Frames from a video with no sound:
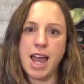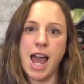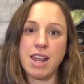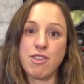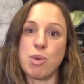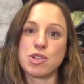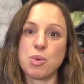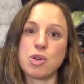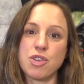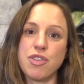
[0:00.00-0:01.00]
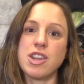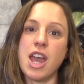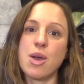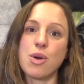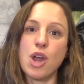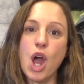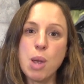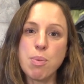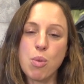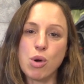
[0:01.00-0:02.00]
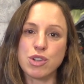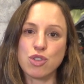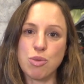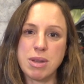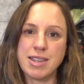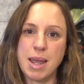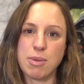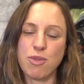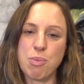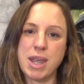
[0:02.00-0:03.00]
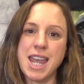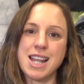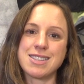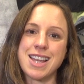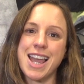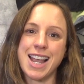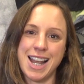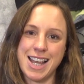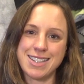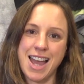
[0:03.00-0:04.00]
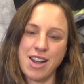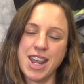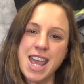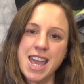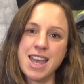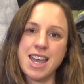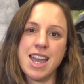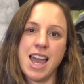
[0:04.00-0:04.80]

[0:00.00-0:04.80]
And if you want to watch a video on open water swimming tips for beginners, click down here.